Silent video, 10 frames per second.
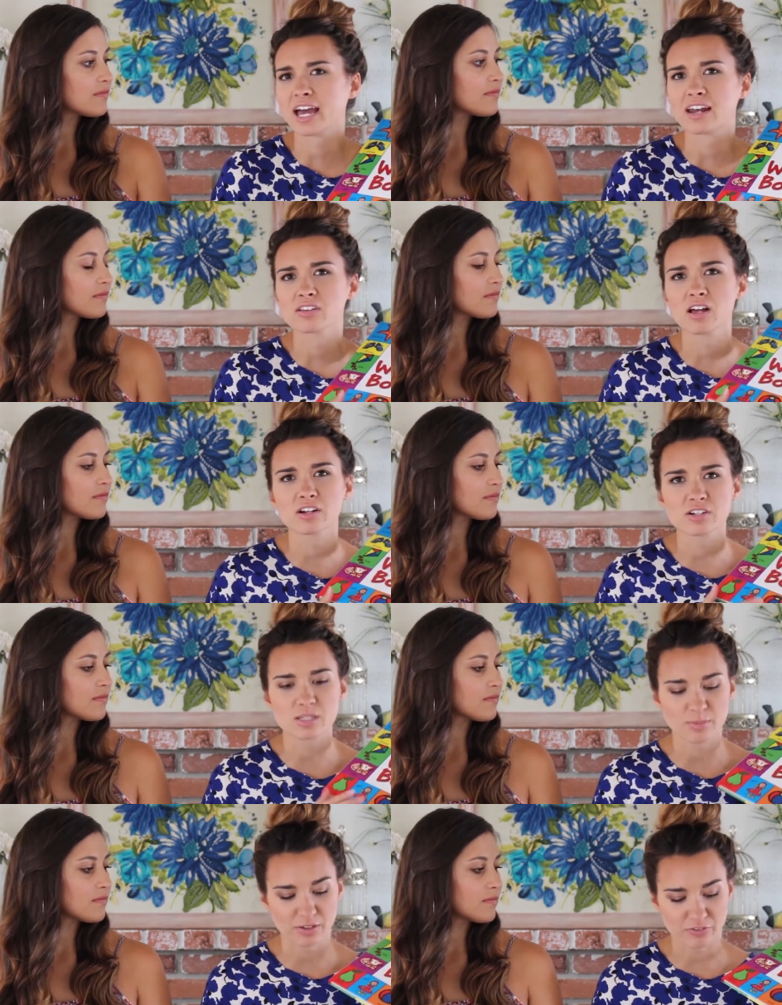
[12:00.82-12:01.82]
Speaker 1: a catalog or
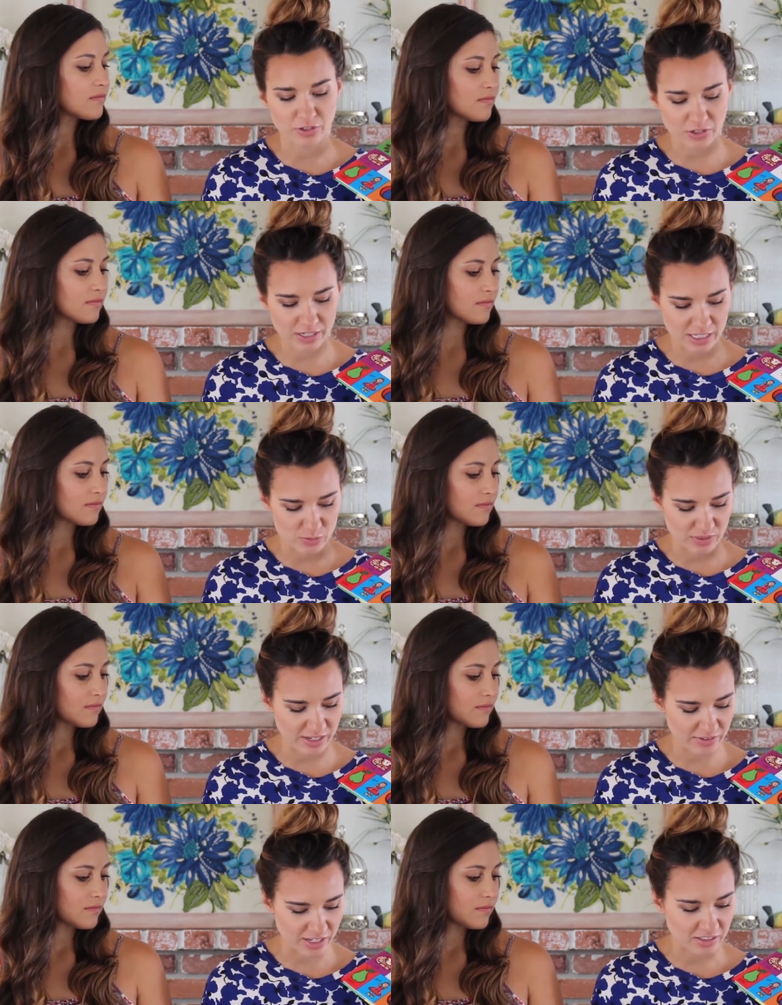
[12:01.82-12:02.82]
something for her kids when they
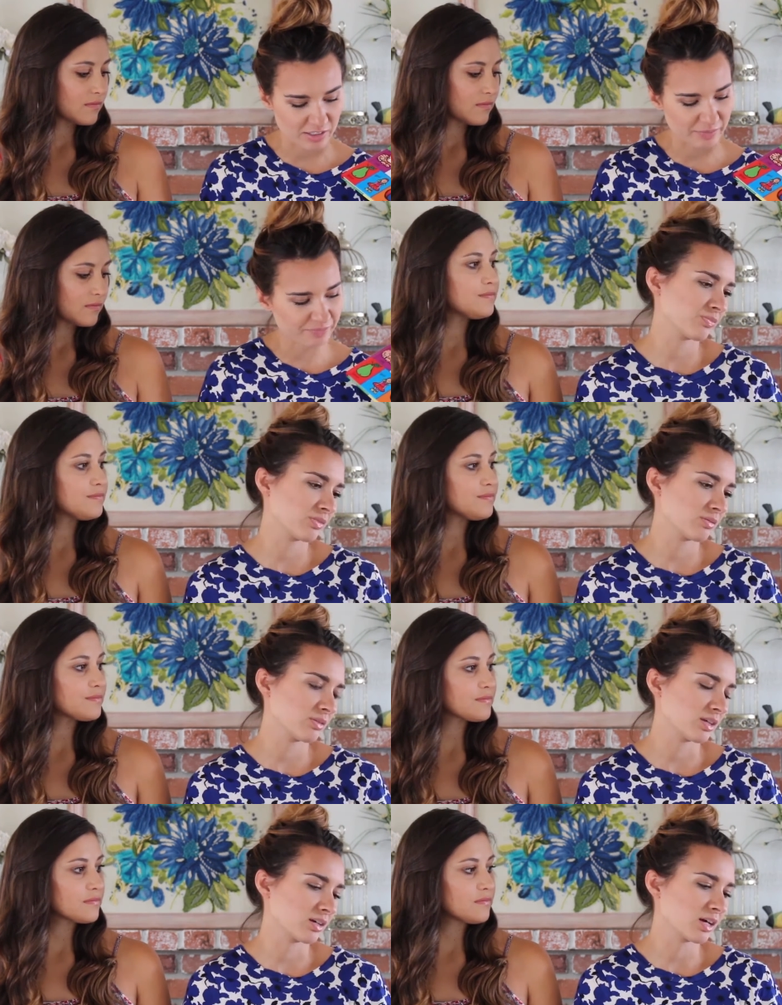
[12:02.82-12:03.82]
were younger.
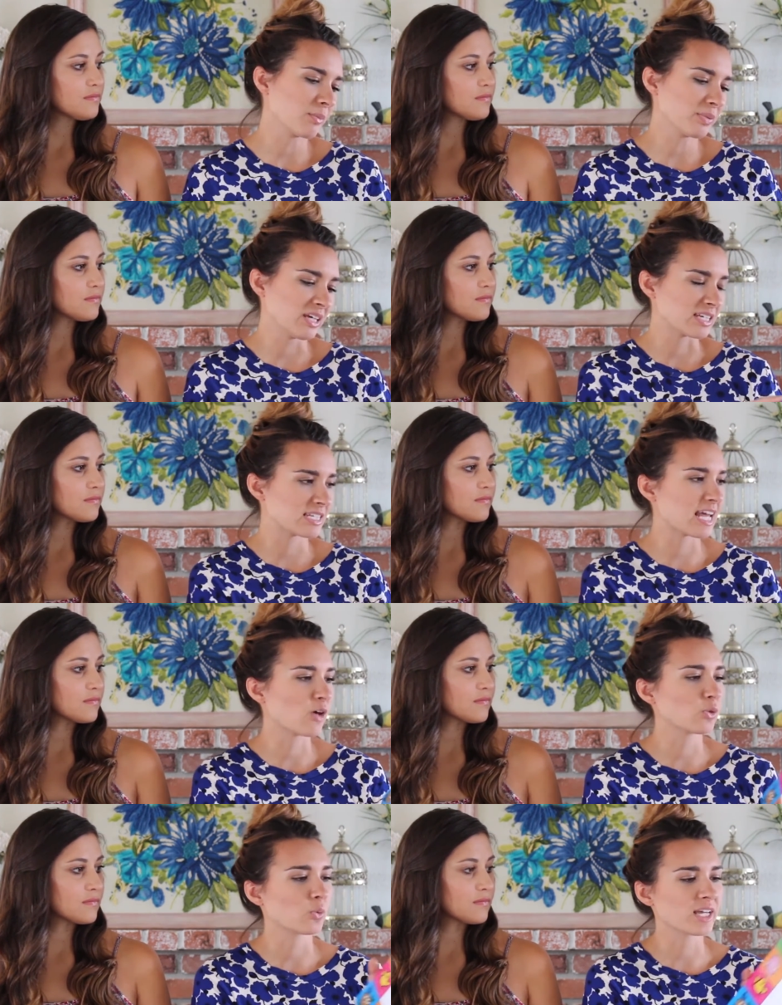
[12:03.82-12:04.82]
The company is
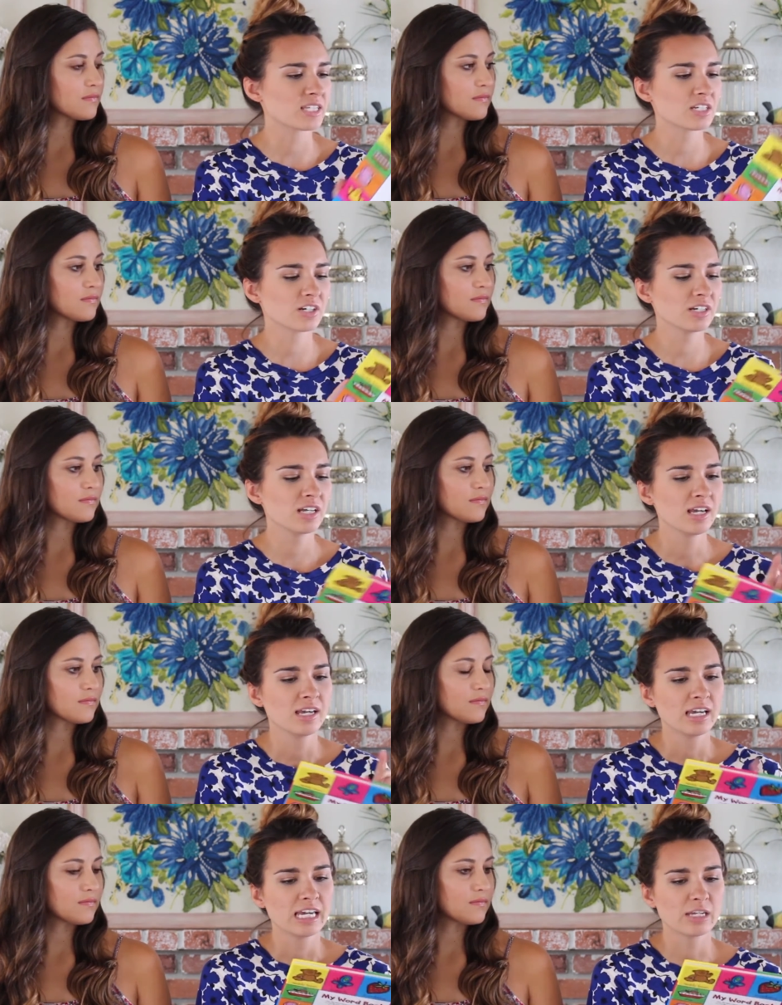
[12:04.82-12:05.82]
Southwestern.
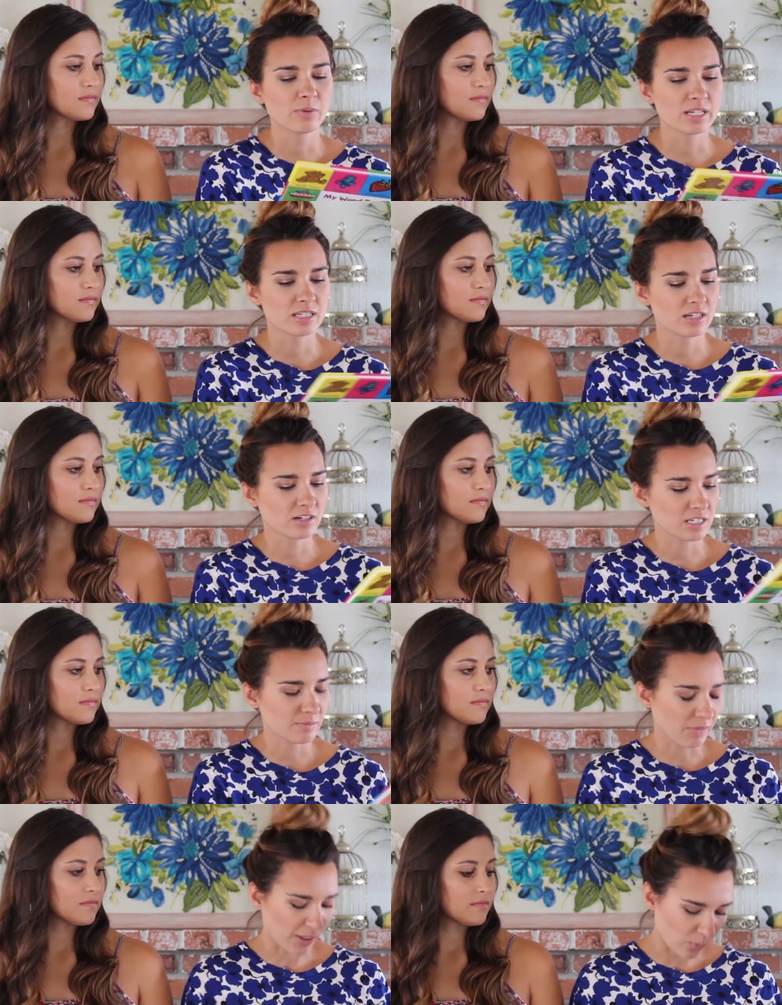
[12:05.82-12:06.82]
Anyways, there's
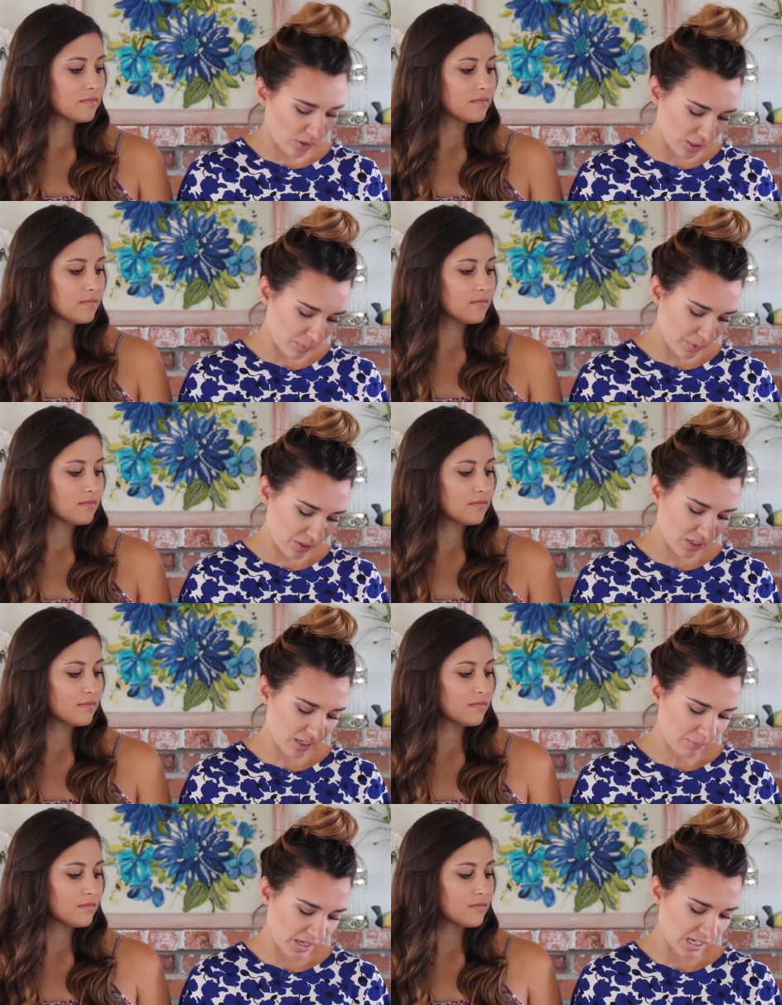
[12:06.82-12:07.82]
my word book,
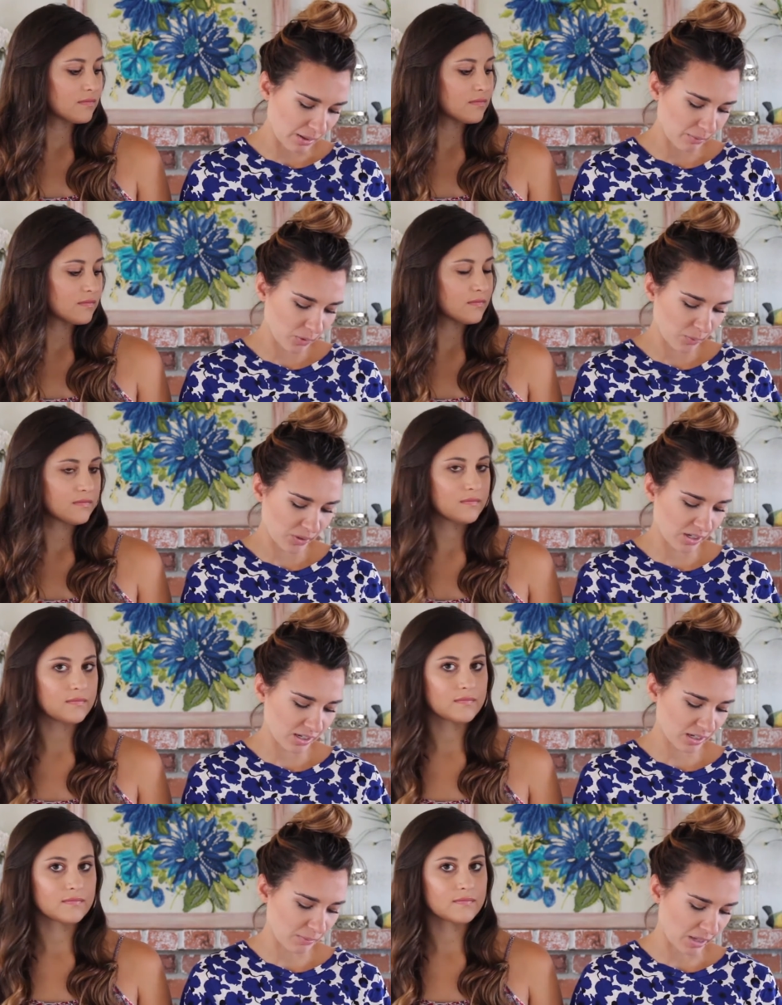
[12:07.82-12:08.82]
my number
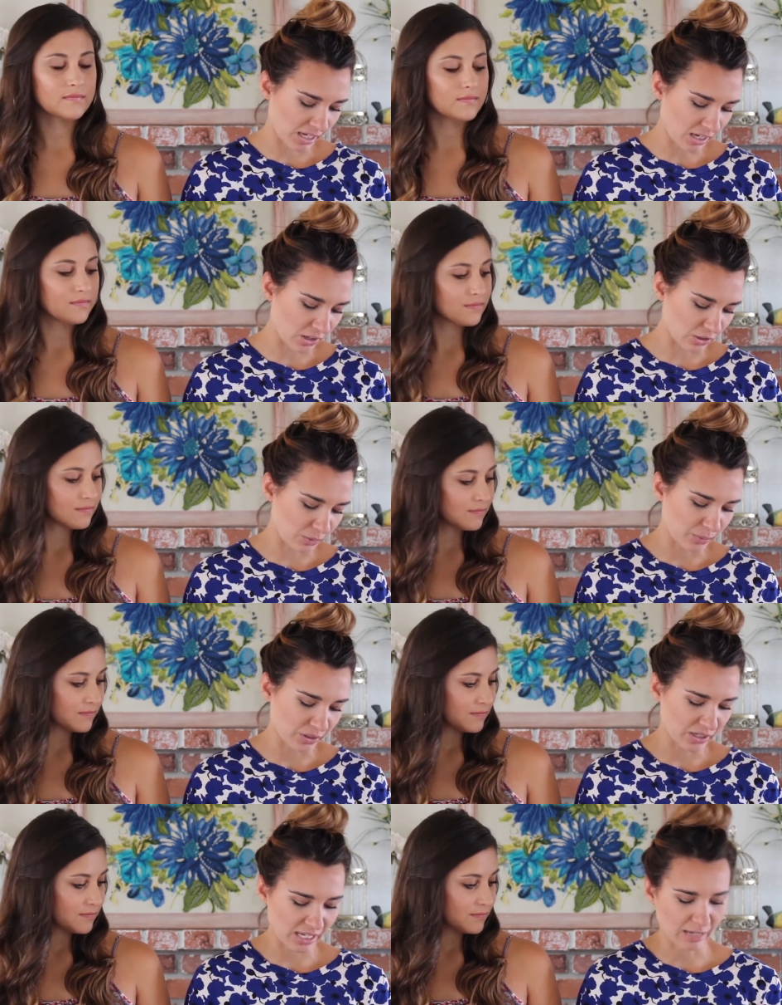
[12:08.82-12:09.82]
book, my color
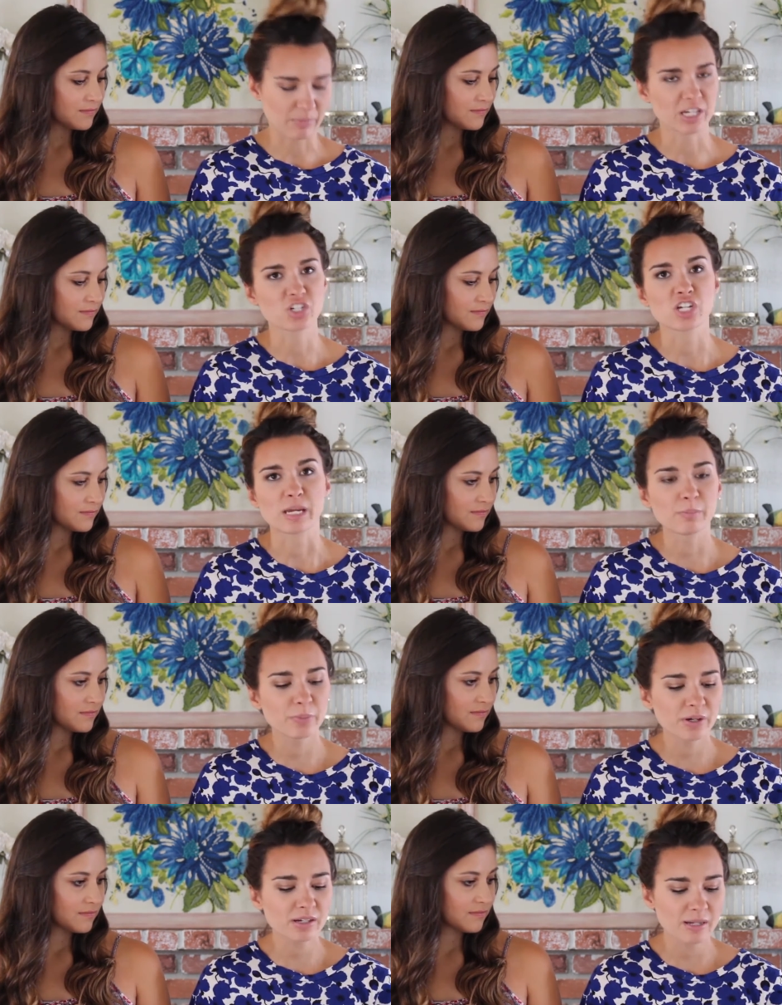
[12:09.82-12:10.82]
book, and my shape
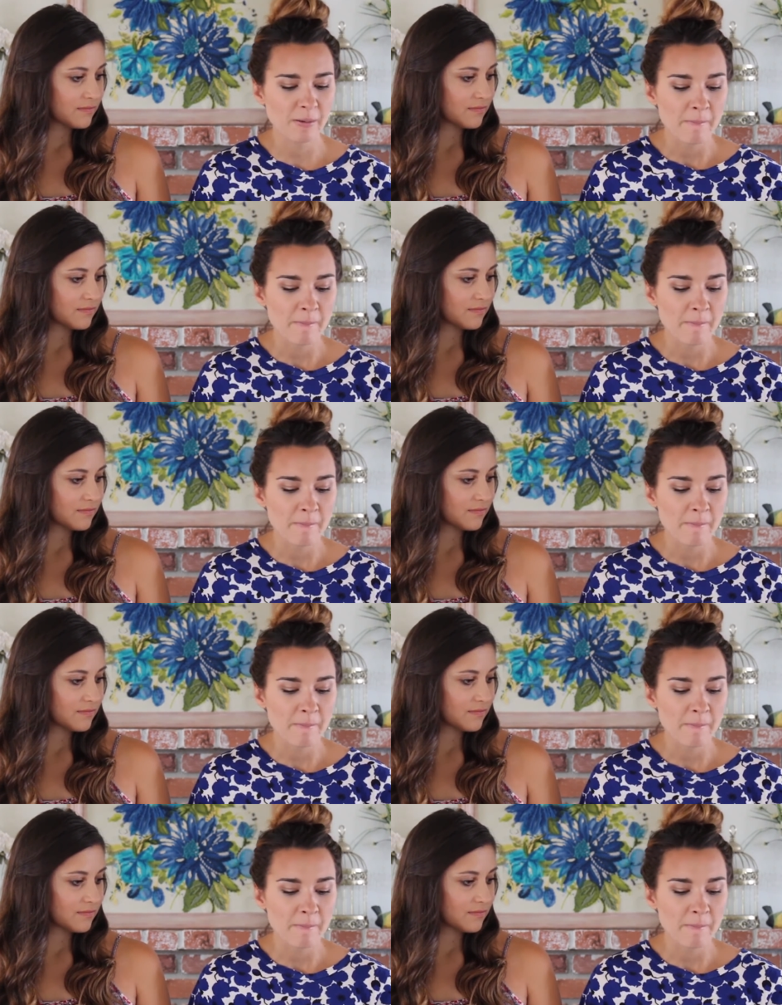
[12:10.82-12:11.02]
book.